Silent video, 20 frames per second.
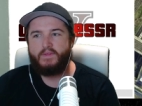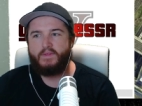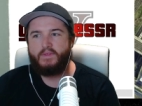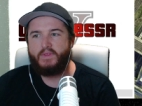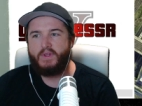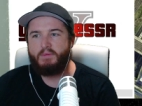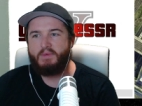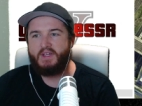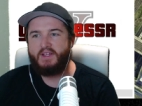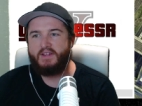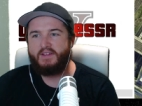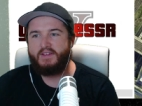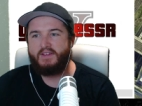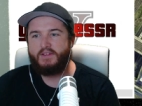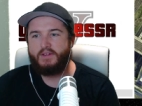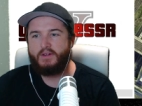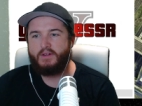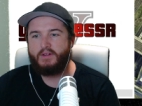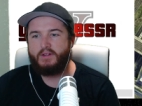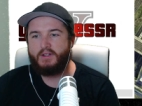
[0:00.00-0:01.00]
that means he's
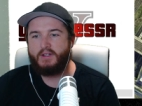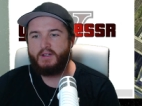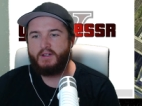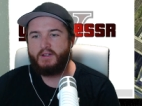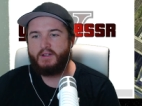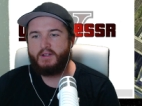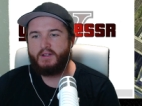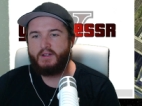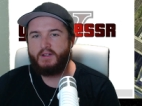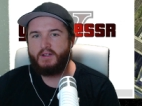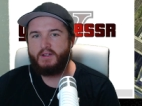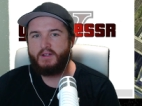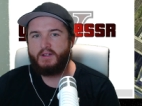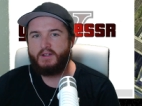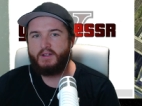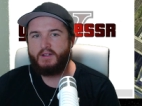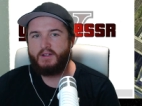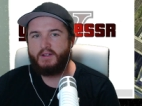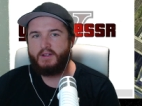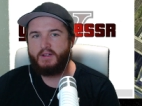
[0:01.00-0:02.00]
on
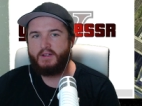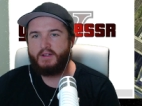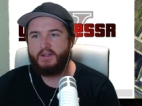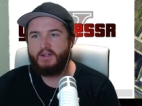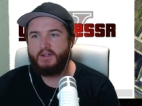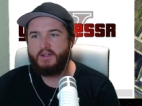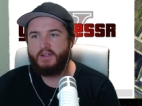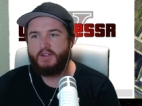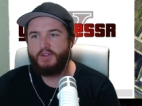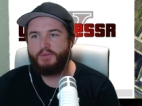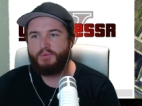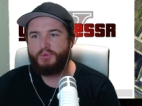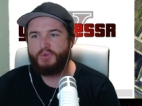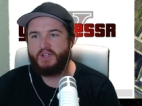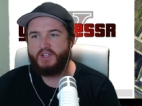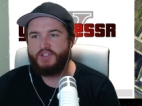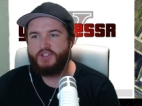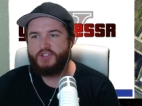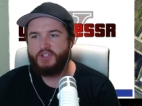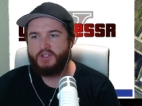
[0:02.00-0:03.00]
this
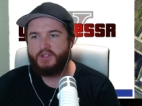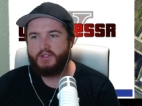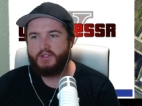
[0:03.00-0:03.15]
bridge.